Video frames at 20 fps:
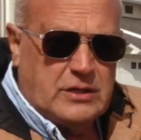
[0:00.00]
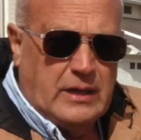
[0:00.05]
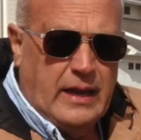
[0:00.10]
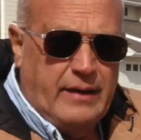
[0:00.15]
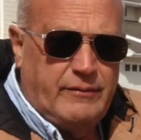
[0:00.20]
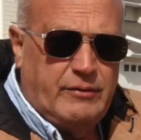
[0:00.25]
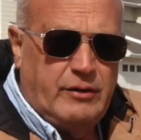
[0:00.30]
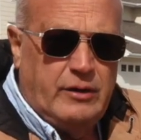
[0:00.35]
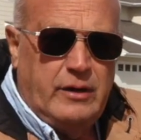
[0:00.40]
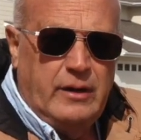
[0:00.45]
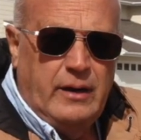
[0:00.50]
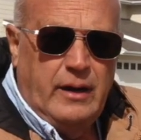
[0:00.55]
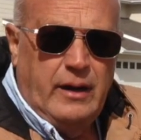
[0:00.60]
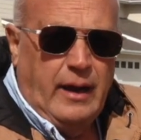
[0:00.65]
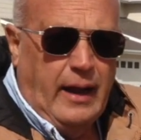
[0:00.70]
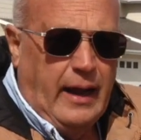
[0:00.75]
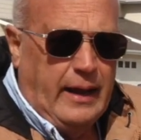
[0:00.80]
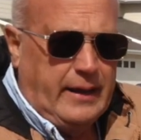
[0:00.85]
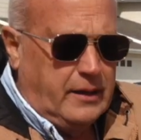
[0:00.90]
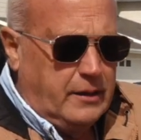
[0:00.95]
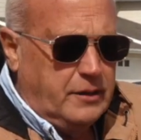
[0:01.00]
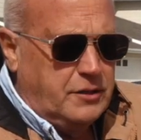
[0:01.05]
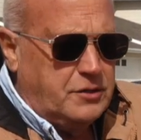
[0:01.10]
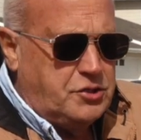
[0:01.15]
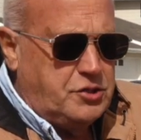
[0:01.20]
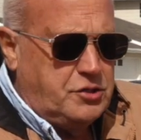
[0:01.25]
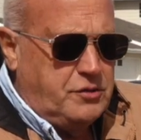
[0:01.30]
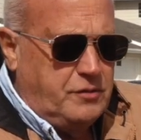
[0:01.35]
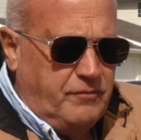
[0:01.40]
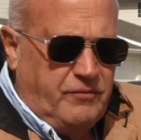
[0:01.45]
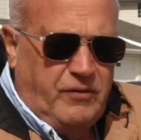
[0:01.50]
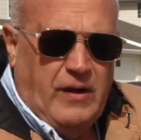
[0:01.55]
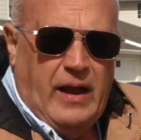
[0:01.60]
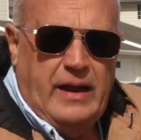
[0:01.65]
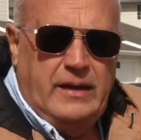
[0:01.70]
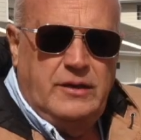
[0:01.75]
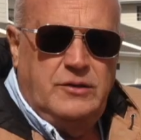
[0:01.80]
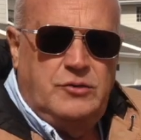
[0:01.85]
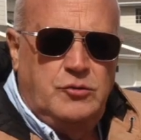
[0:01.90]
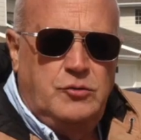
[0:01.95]
lever, I can
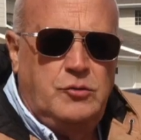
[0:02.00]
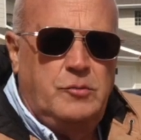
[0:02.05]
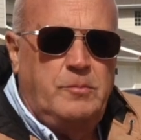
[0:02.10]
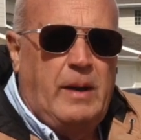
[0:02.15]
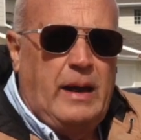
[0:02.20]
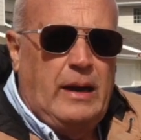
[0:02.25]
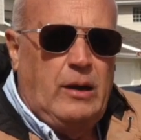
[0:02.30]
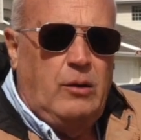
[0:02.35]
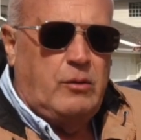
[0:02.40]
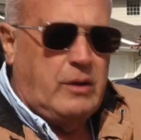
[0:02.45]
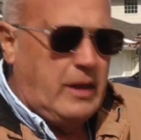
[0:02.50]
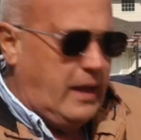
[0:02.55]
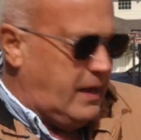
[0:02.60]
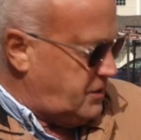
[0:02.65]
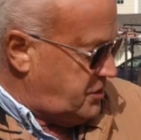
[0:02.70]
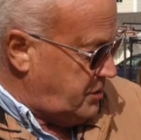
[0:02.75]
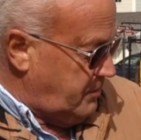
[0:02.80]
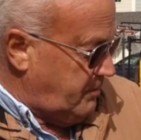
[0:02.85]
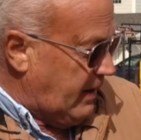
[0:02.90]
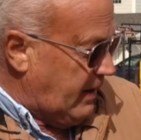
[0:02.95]
fine-tune my location